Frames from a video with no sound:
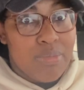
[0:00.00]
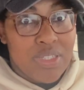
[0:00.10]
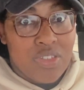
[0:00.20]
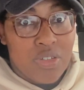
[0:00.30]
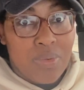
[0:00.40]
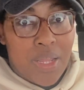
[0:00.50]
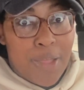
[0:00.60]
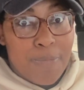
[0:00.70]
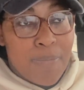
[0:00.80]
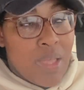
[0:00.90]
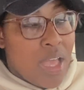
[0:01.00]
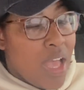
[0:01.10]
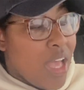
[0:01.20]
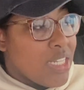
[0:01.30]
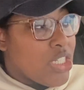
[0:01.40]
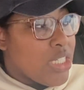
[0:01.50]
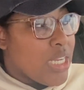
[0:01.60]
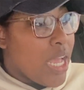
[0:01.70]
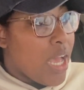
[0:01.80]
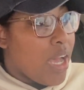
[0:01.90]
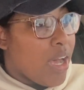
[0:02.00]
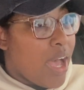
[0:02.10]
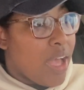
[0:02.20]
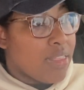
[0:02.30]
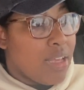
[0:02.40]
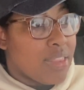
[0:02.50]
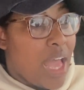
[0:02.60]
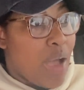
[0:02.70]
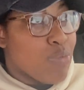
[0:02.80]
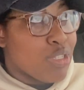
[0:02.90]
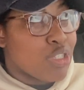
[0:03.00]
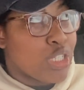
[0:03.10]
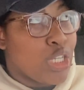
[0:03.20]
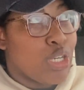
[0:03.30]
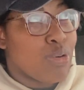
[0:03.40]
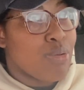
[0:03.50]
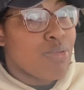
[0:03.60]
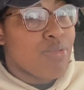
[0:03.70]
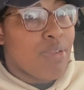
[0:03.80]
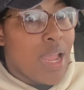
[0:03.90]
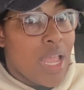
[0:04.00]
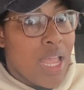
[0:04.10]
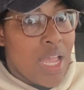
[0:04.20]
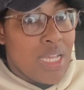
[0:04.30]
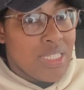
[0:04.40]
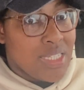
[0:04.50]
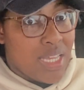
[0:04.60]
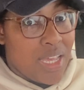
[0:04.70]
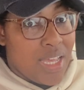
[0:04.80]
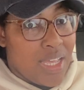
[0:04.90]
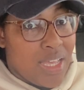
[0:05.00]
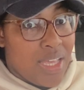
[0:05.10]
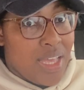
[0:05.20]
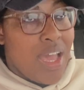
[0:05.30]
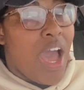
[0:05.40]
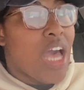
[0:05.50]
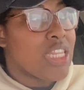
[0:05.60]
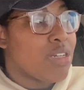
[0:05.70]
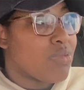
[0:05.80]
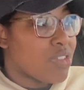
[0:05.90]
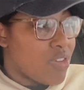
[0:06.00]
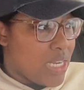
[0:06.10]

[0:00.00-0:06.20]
was doing it. Child, I thought that was crazy. I thought it was